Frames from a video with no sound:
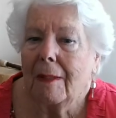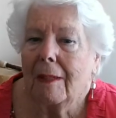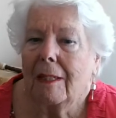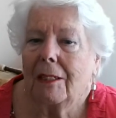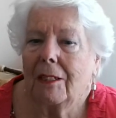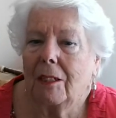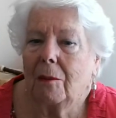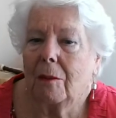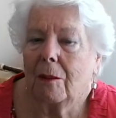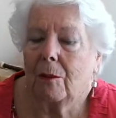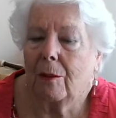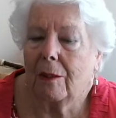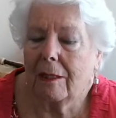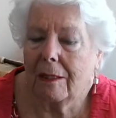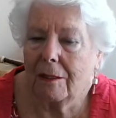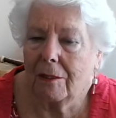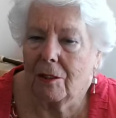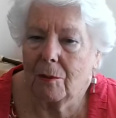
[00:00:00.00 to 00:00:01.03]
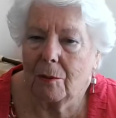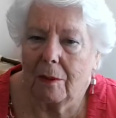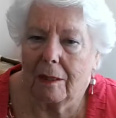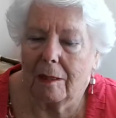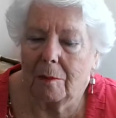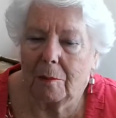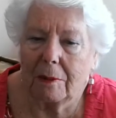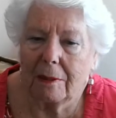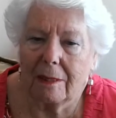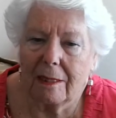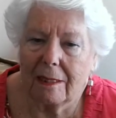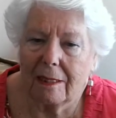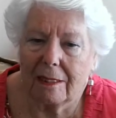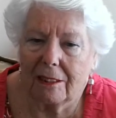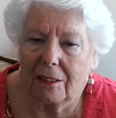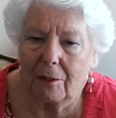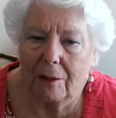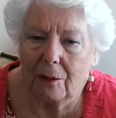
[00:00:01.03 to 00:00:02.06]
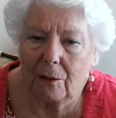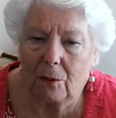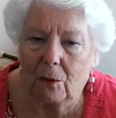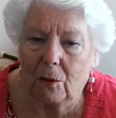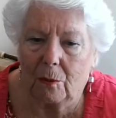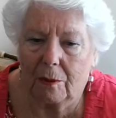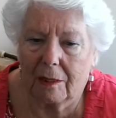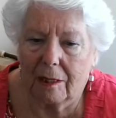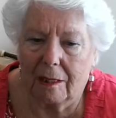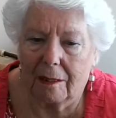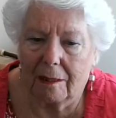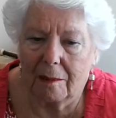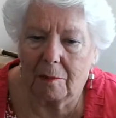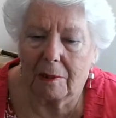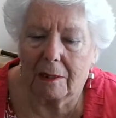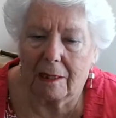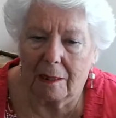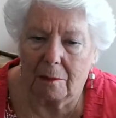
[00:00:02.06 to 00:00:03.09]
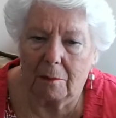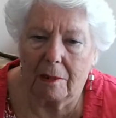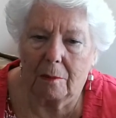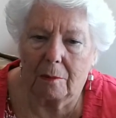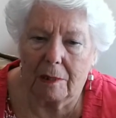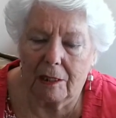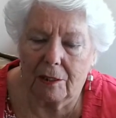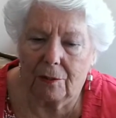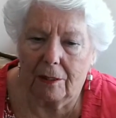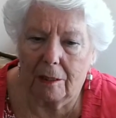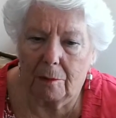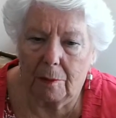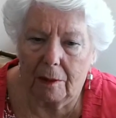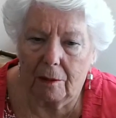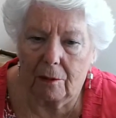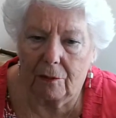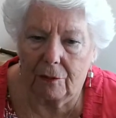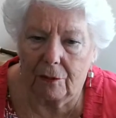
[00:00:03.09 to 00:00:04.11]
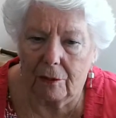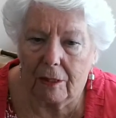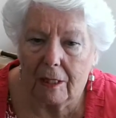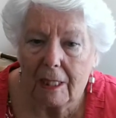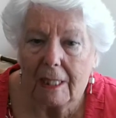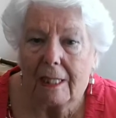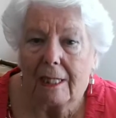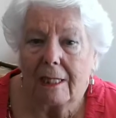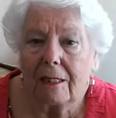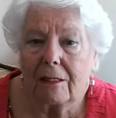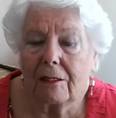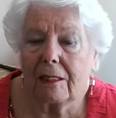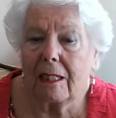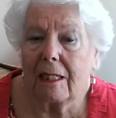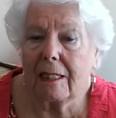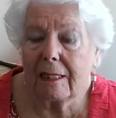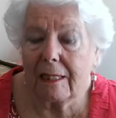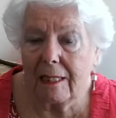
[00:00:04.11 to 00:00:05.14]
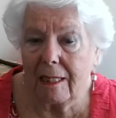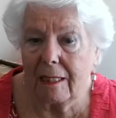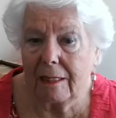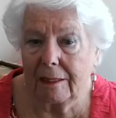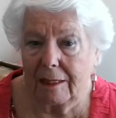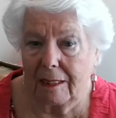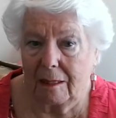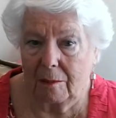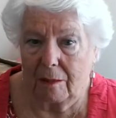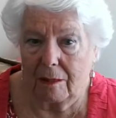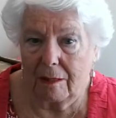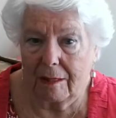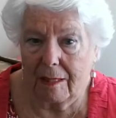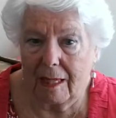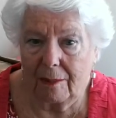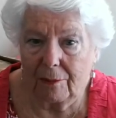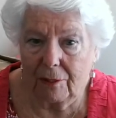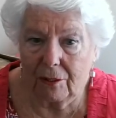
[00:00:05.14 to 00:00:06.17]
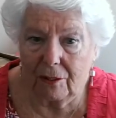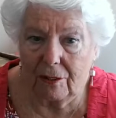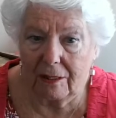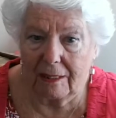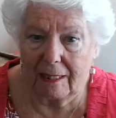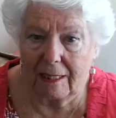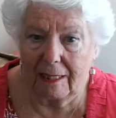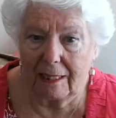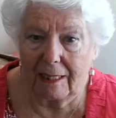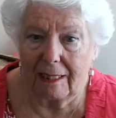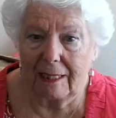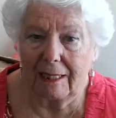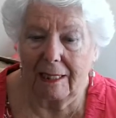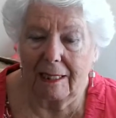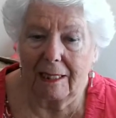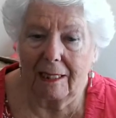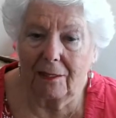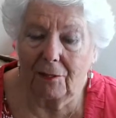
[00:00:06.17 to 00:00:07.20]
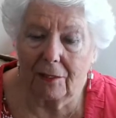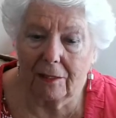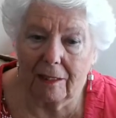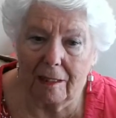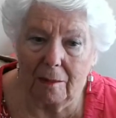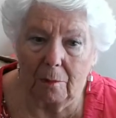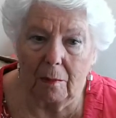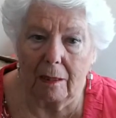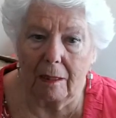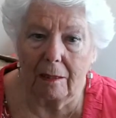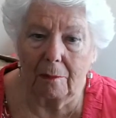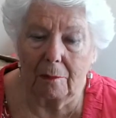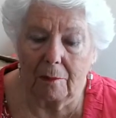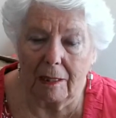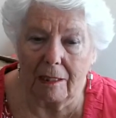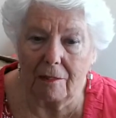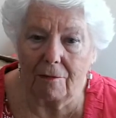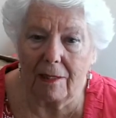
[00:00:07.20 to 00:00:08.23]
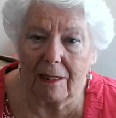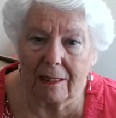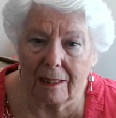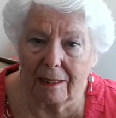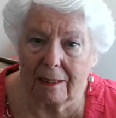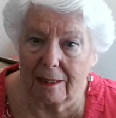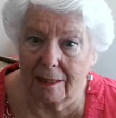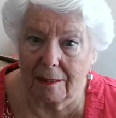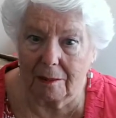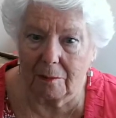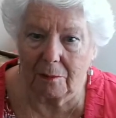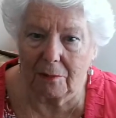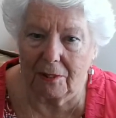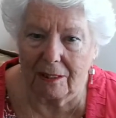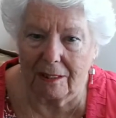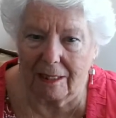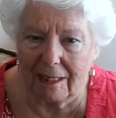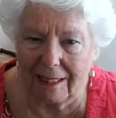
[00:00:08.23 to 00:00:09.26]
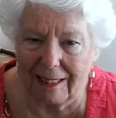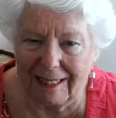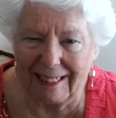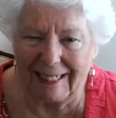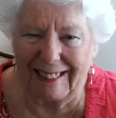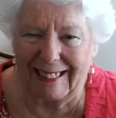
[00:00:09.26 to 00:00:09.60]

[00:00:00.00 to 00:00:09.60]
No one quite knows why, but that's doing it all the time, but at the moment it's very powerful. So take care, dear ones, have a good day, and forgive my eroticism today.